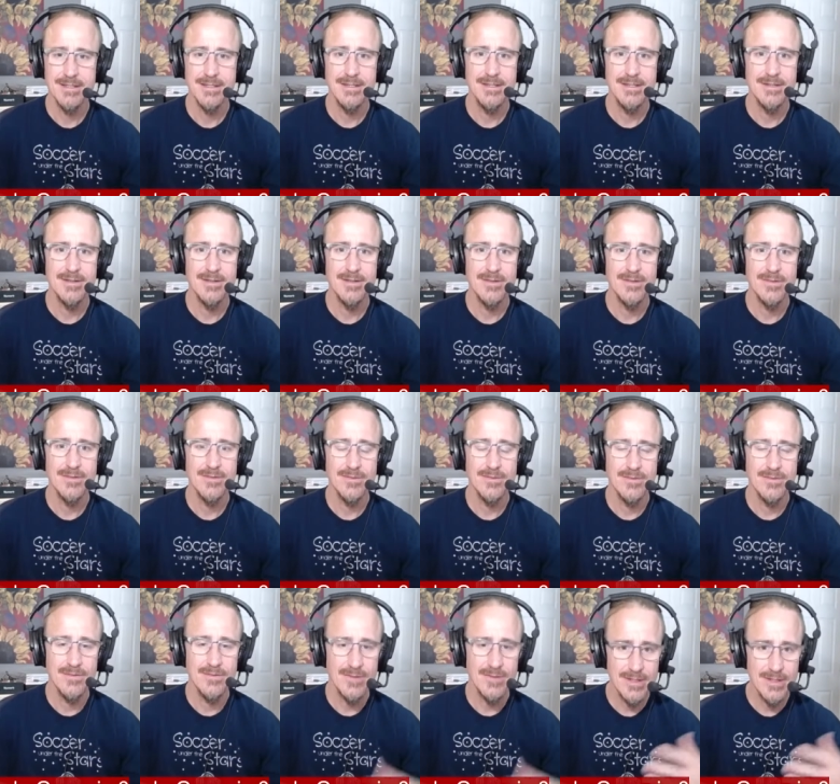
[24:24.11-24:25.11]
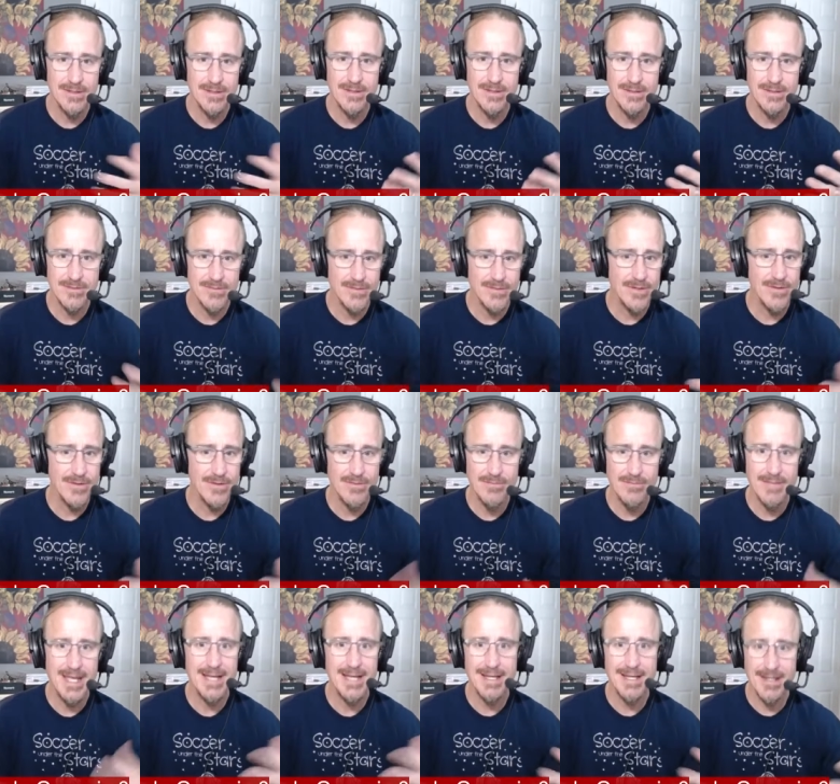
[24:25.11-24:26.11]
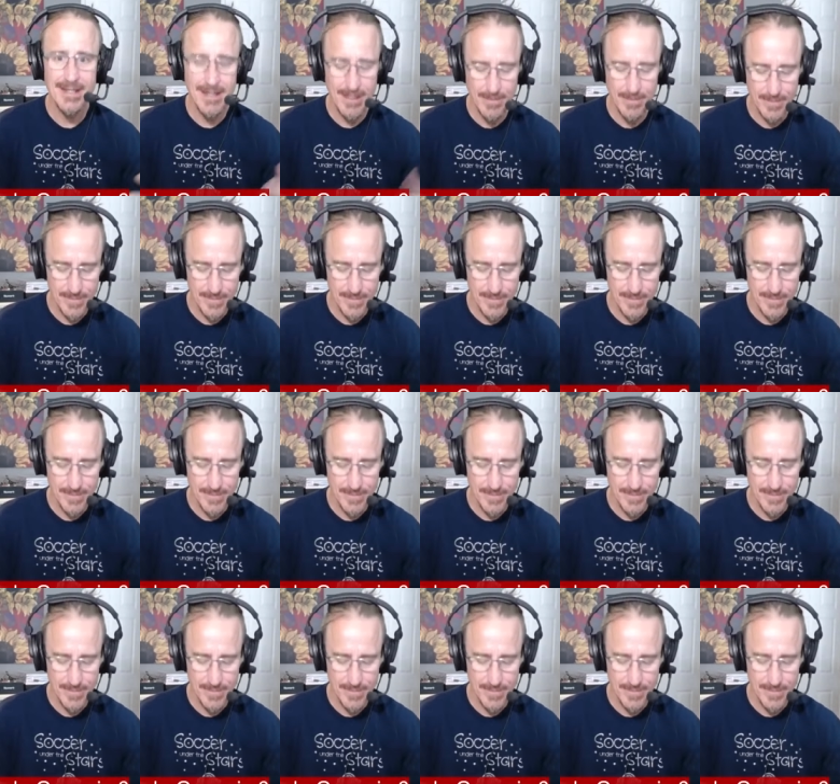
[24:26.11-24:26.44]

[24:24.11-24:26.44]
You know, we'll, we'll make it up.